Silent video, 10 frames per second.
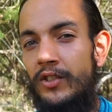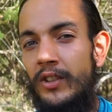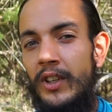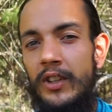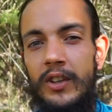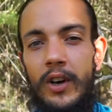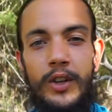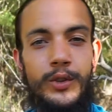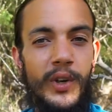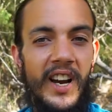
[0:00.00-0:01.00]
you can't
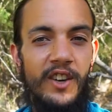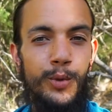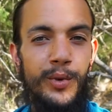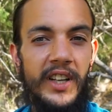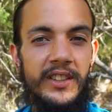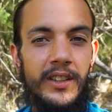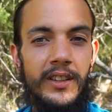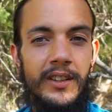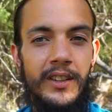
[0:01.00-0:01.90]
go to a chiropractor,